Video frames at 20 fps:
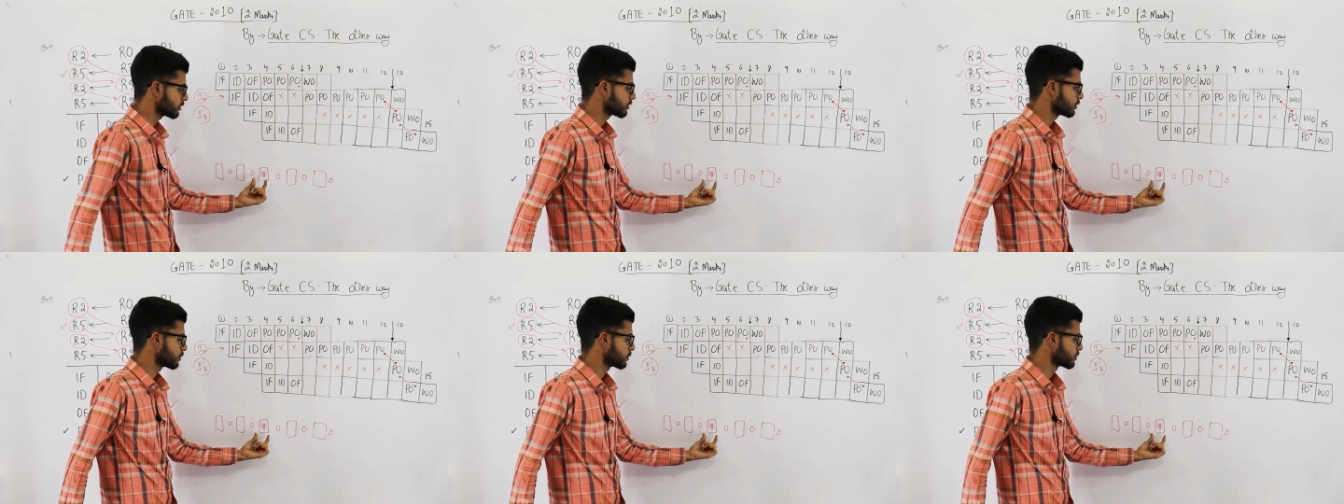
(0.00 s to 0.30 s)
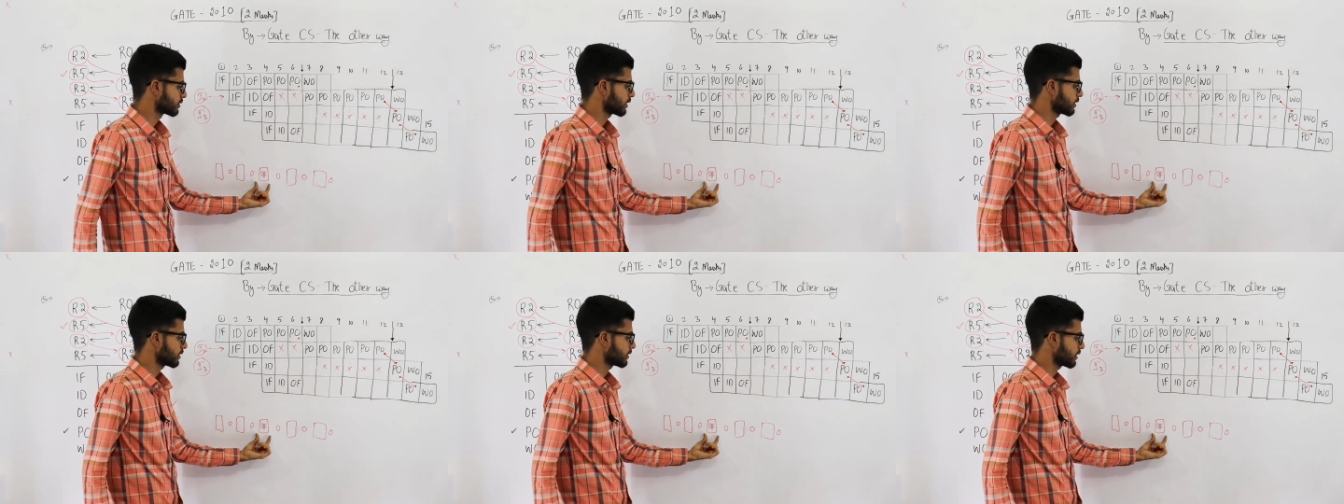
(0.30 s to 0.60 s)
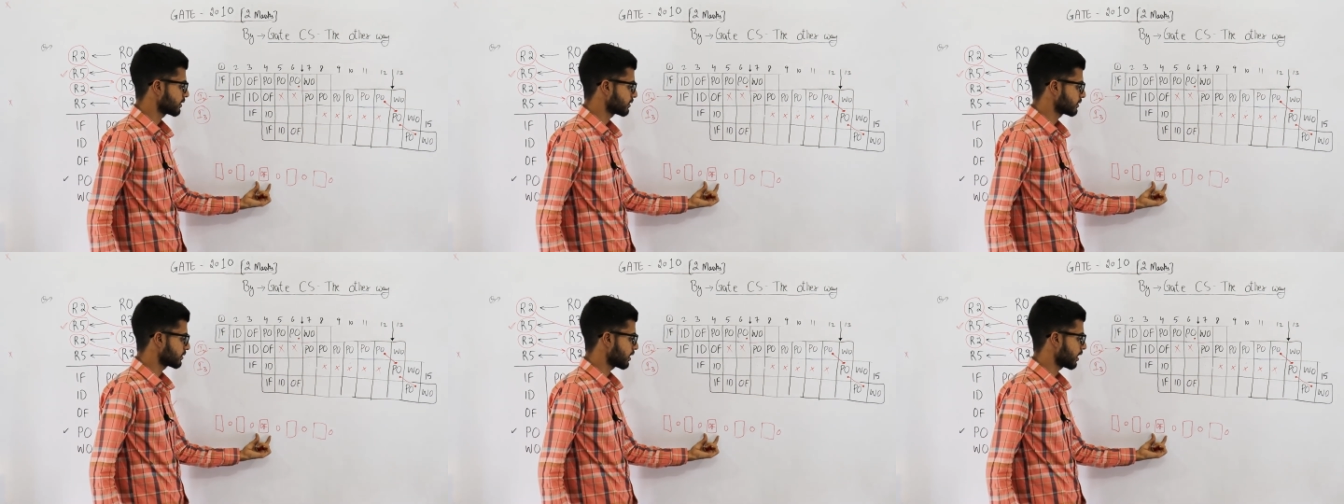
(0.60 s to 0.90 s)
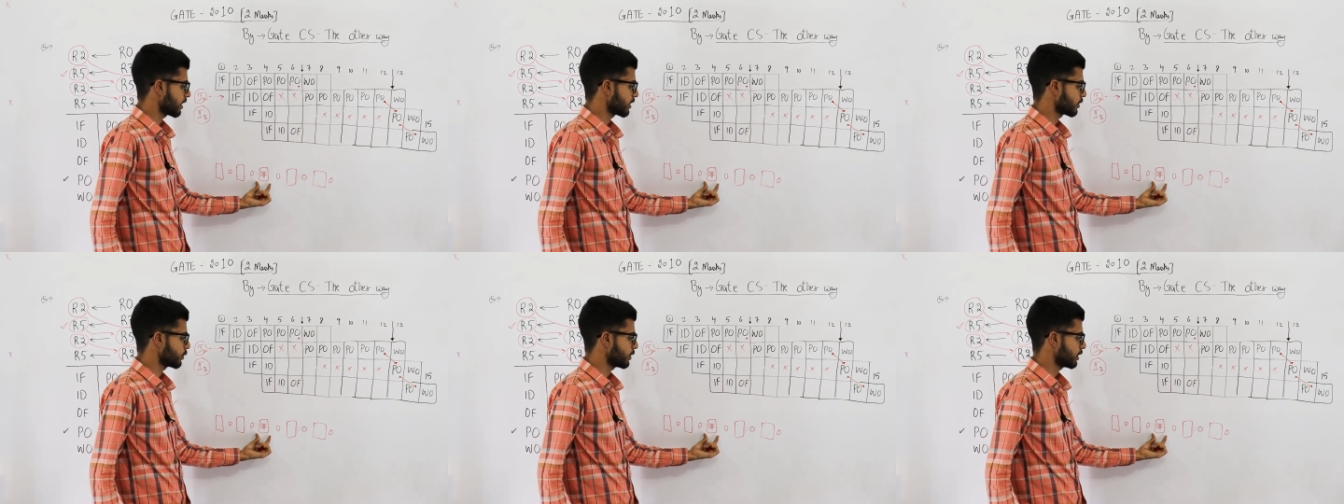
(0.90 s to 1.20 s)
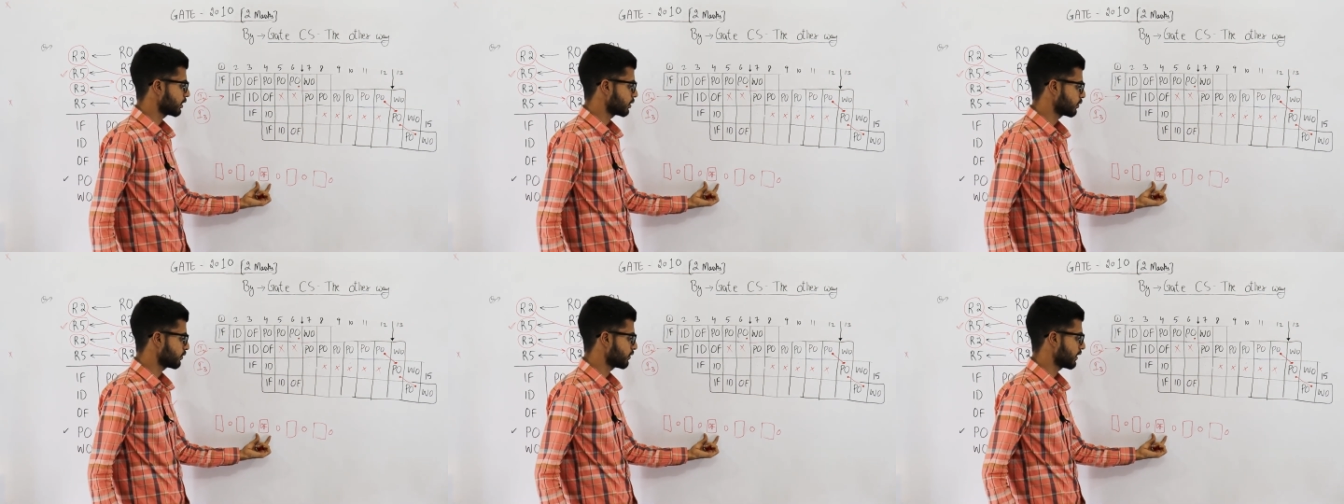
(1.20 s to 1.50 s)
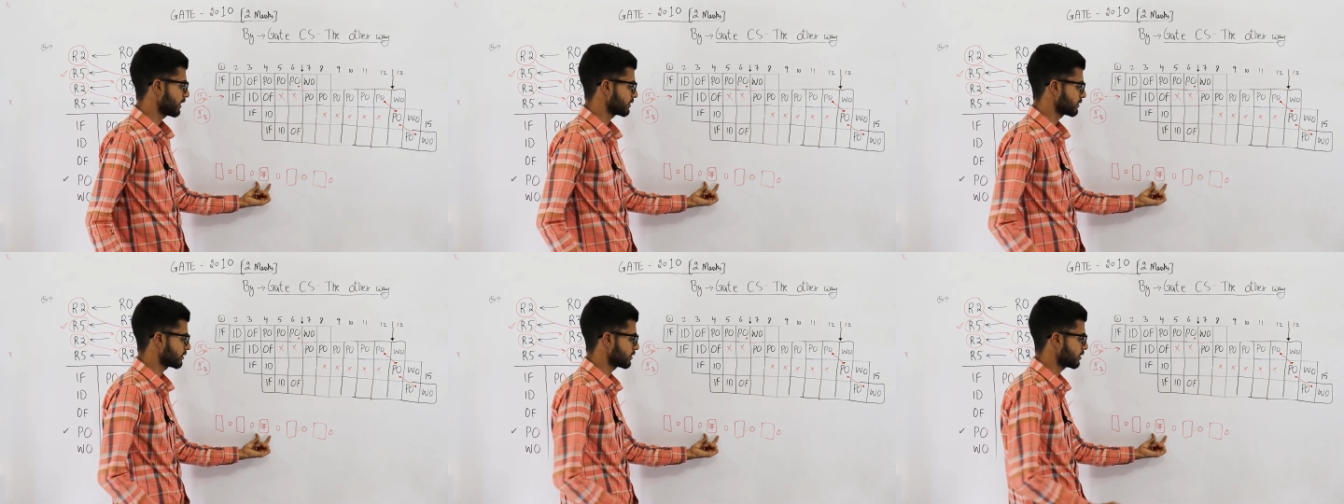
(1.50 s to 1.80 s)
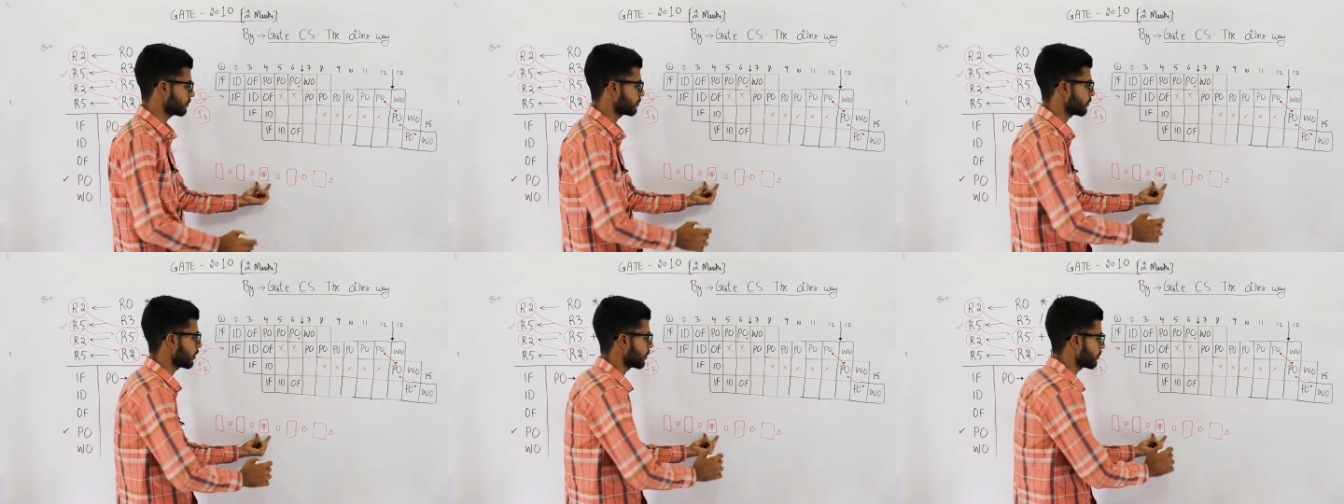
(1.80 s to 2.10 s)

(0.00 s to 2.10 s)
is using this hardware to fetch some